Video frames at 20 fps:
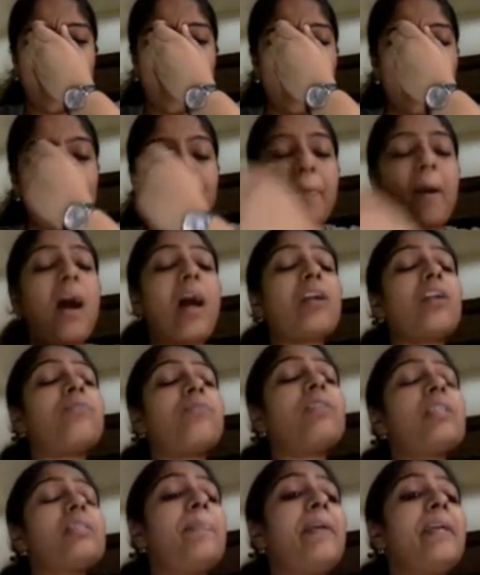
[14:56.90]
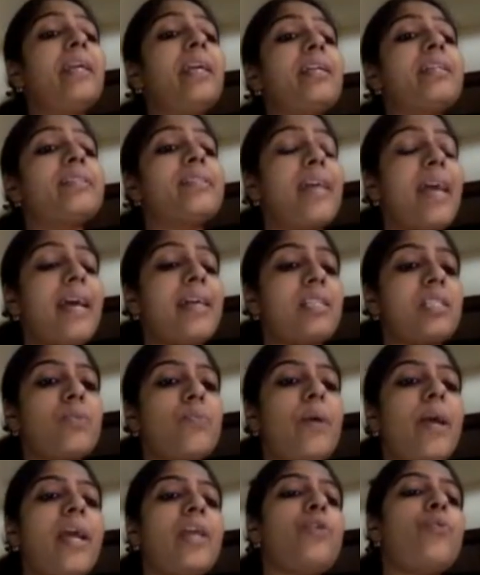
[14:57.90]
The second part of the
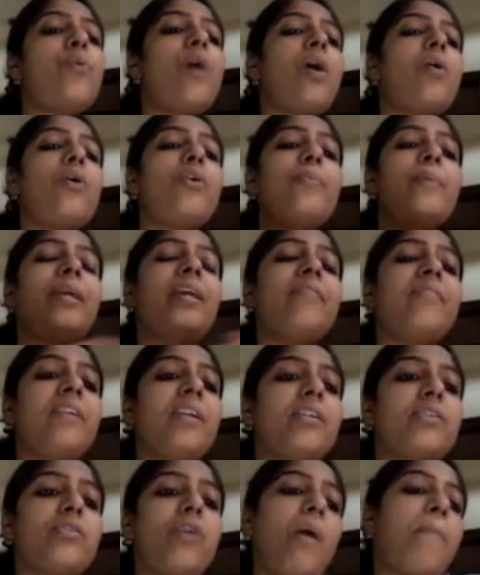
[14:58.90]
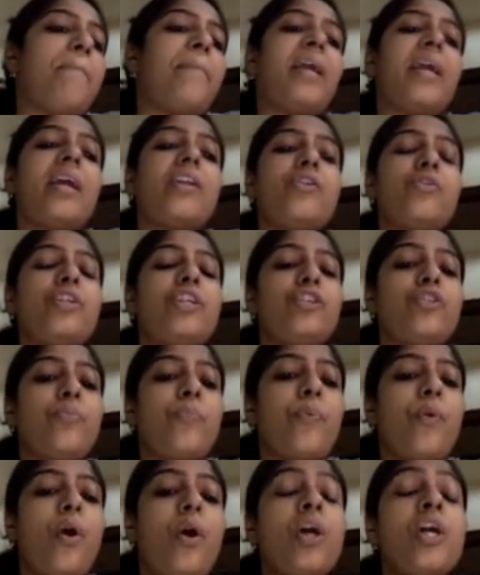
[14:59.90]
speaking test, where you are going to be given a topic
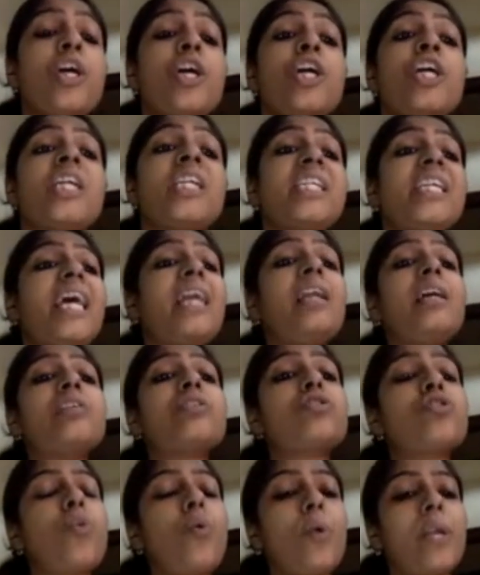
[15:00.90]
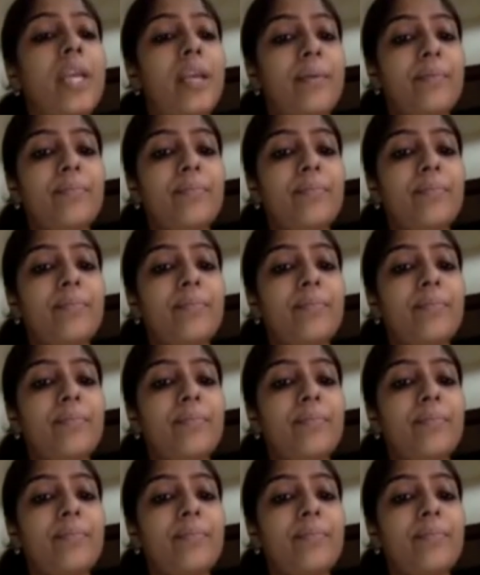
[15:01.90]
and you need to tell a